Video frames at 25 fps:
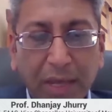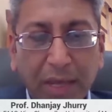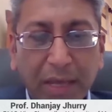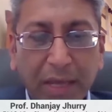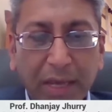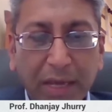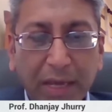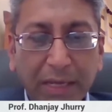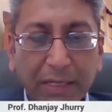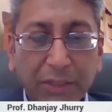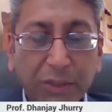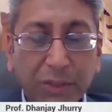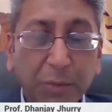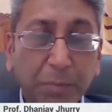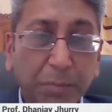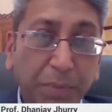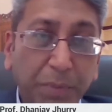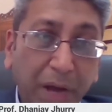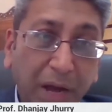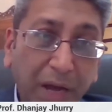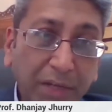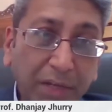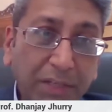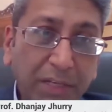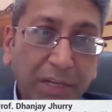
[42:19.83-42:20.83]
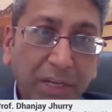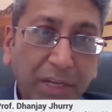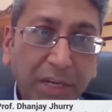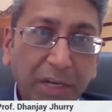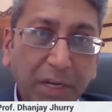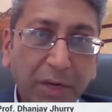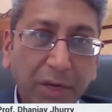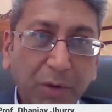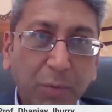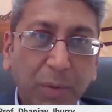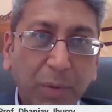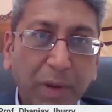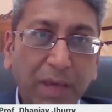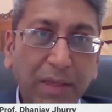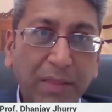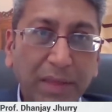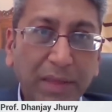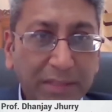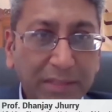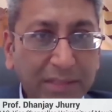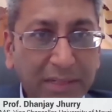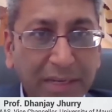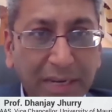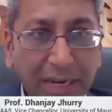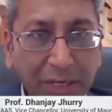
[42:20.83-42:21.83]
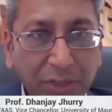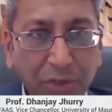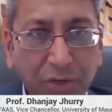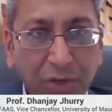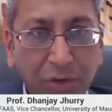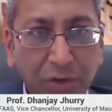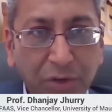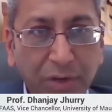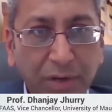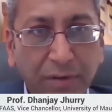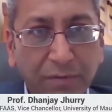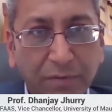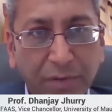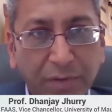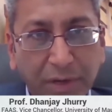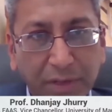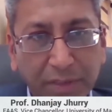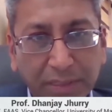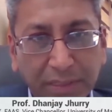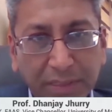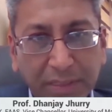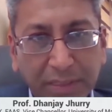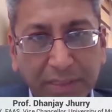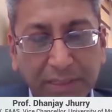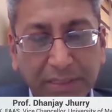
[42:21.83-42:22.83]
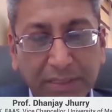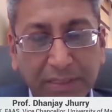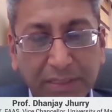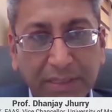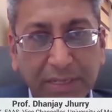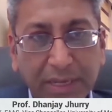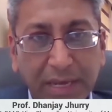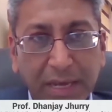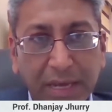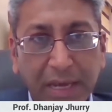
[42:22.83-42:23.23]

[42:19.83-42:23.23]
to partner with international universities.